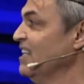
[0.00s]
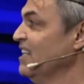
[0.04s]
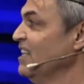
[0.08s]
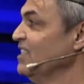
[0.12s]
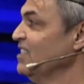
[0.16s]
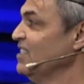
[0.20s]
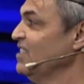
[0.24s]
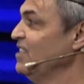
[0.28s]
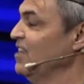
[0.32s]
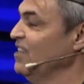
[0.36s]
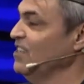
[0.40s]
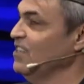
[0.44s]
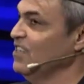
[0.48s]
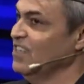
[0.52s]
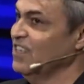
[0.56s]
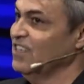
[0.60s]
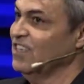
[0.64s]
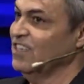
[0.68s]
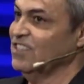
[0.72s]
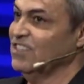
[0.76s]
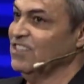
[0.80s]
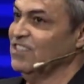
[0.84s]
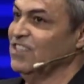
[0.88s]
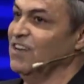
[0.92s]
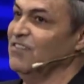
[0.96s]
So
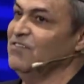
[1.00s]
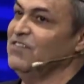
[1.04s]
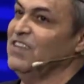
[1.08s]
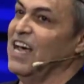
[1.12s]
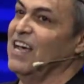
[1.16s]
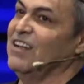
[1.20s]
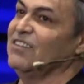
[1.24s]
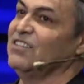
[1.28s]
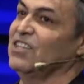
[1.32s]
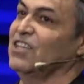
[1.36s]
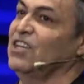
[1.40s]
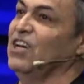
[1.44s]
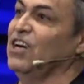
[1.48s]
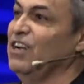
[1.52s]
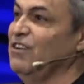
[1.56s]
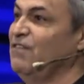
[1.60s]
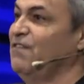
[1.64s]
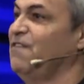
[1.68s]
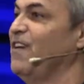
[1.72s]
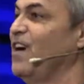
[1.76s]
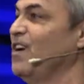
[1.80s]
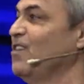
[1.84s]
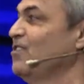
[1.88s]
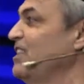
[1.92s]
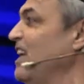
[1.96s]
sometimes good
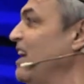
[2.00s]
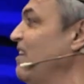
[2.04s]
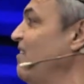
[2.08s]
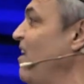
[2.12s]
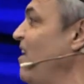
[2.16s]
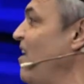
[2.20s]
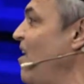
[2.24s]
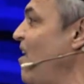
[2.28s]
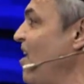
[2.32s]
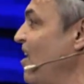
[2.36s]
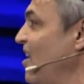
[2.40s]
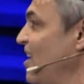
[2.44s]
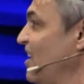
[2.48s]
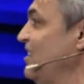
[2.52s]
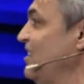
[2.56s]
folks have a harder